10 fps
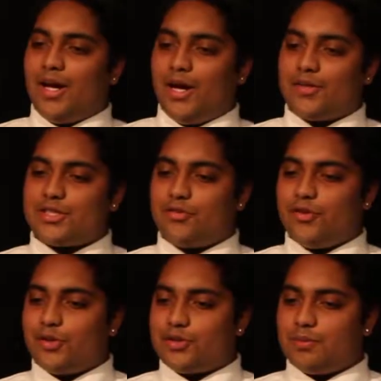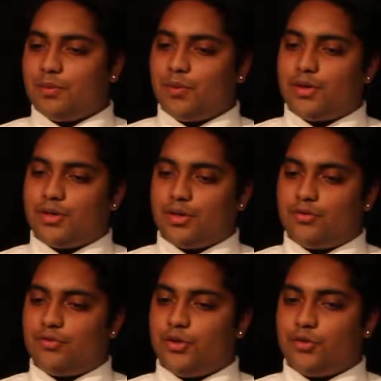How does it feel to be one of the
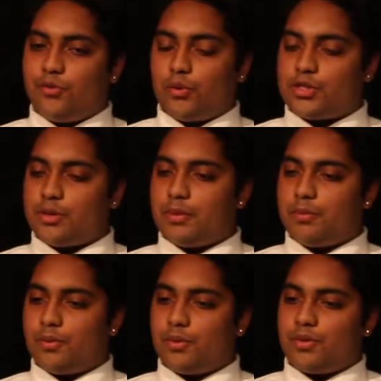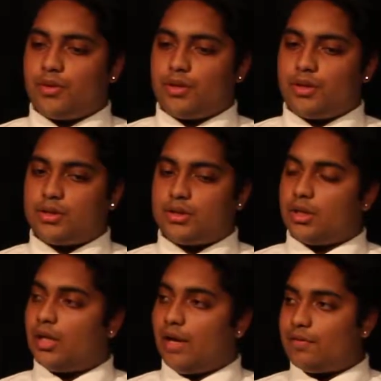few fortunate people
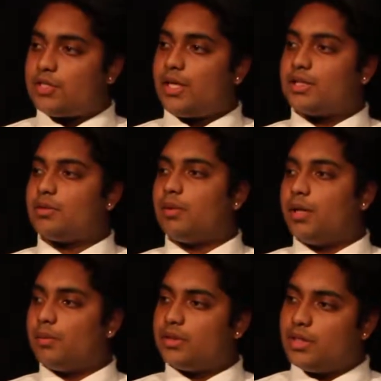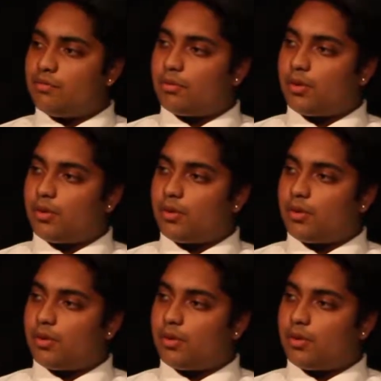to have a chance to play with the Denver